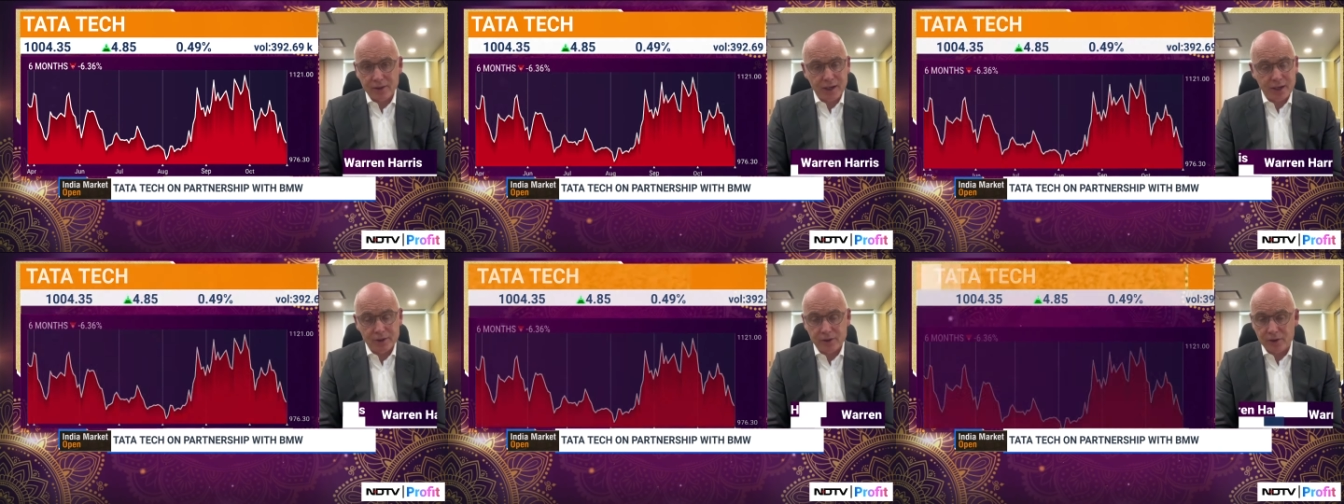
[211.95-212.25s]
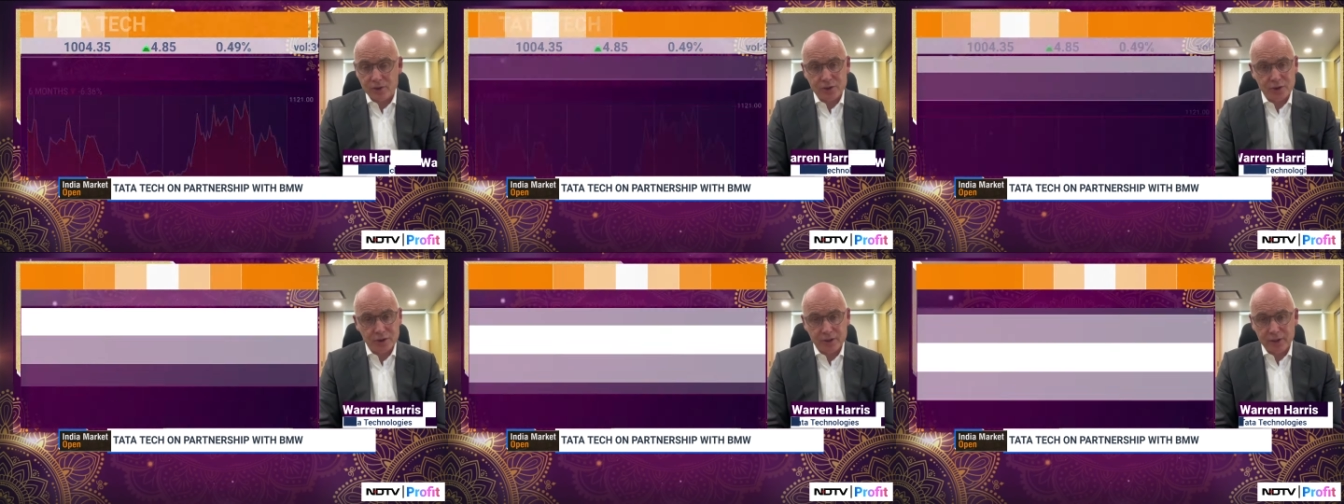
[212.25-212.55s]
they
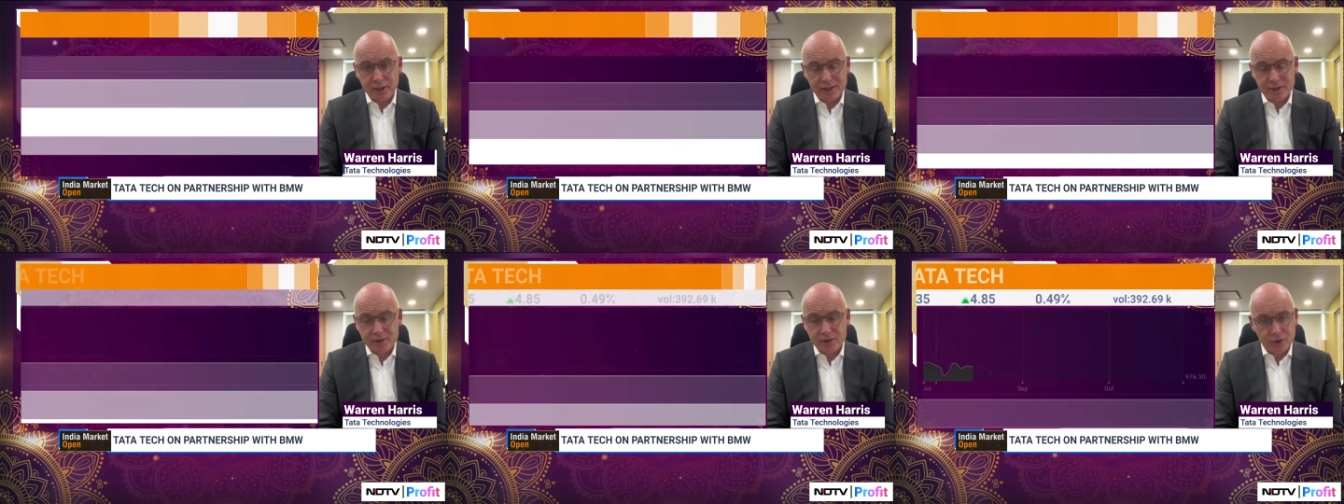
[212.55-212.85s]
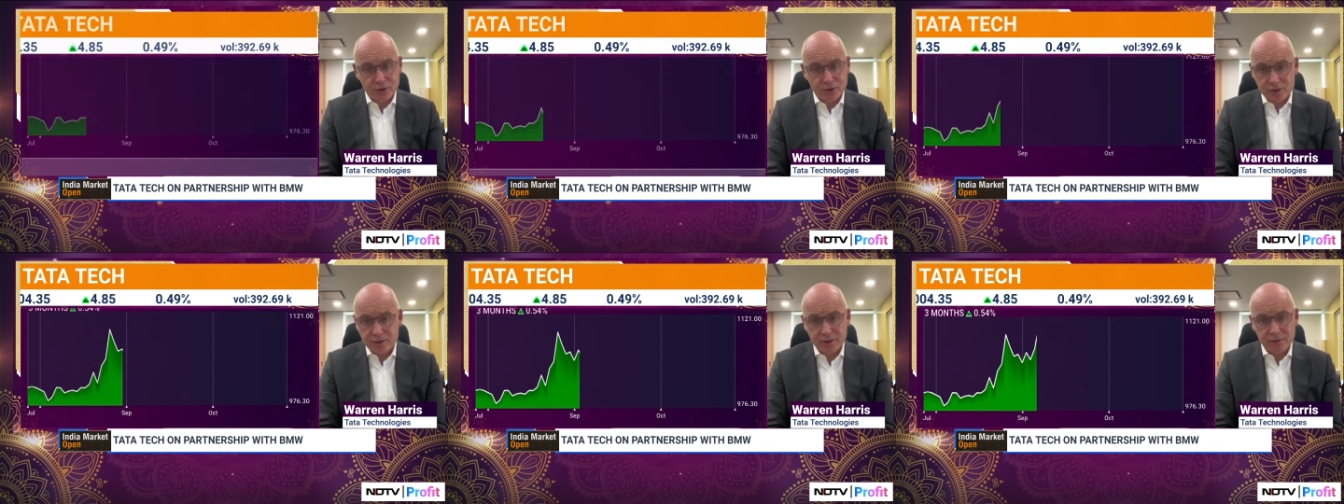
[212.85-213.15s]
undertook an
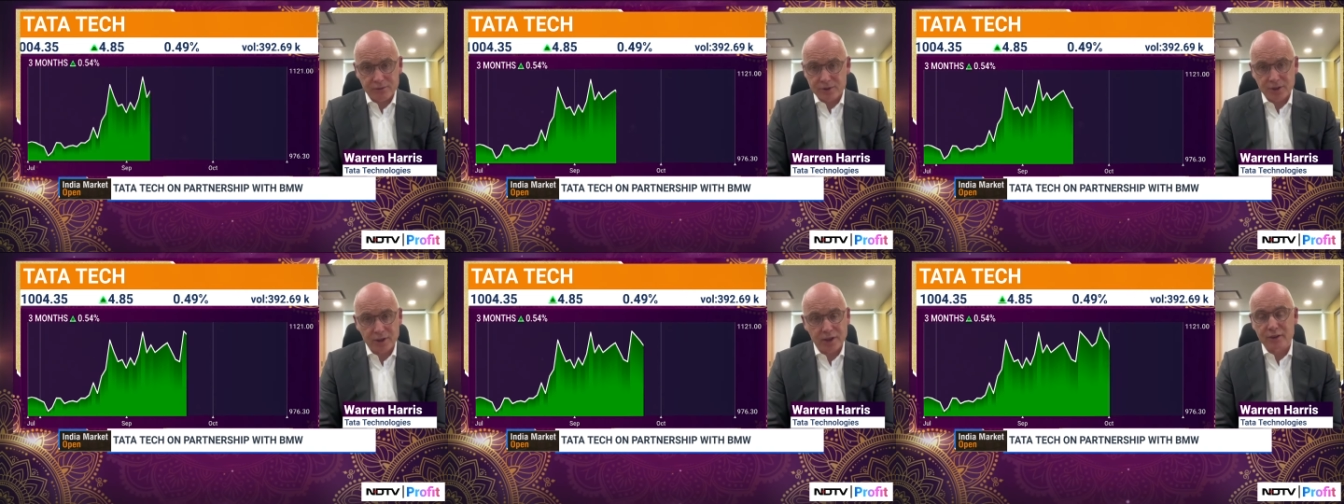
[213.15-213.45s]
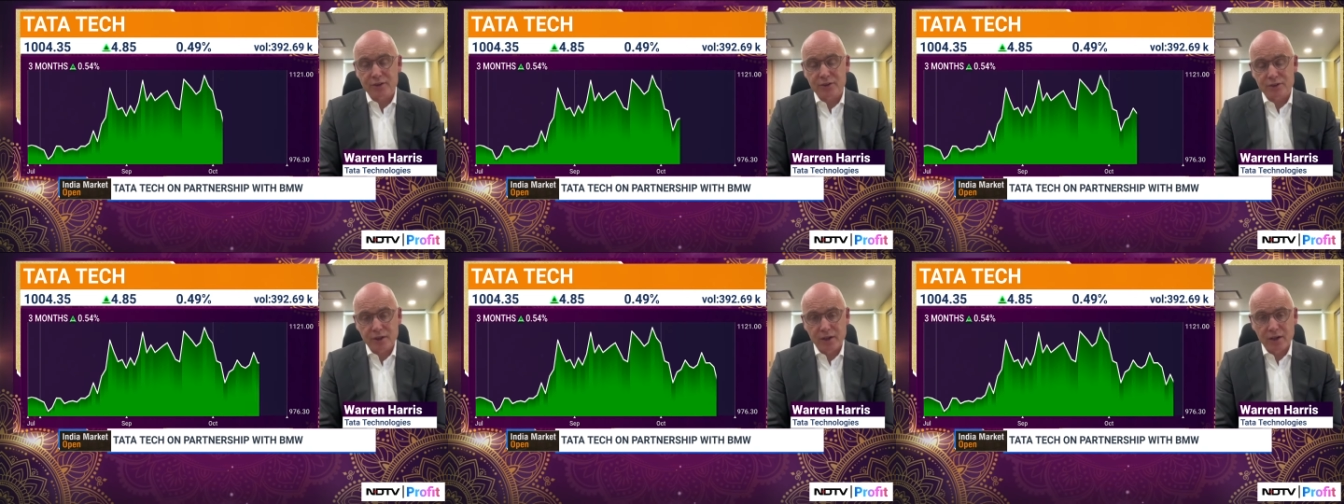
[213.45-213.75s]
exhaustive
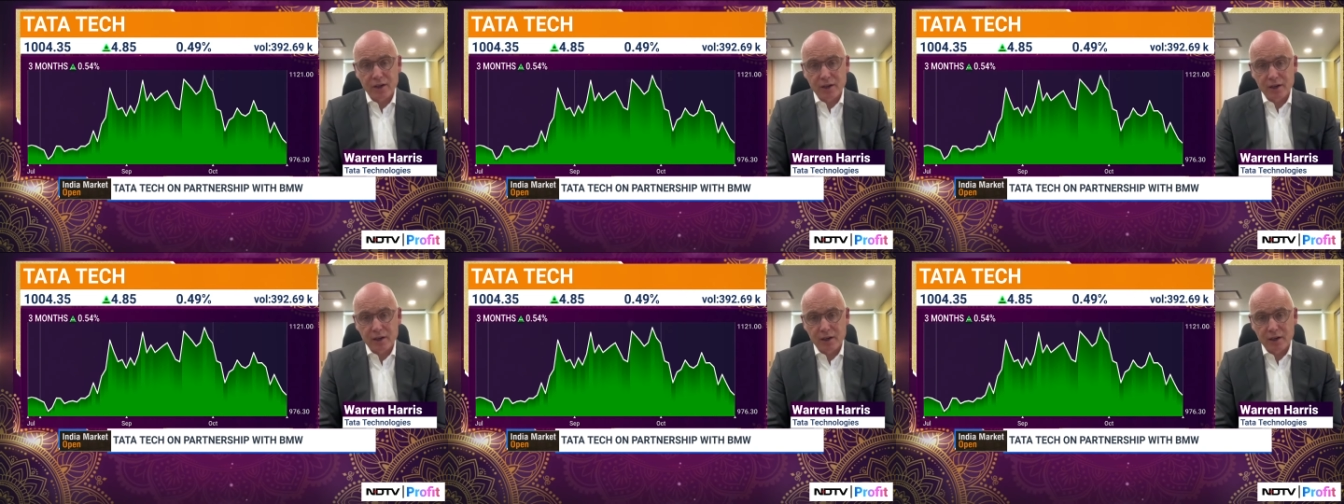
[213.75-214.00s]
search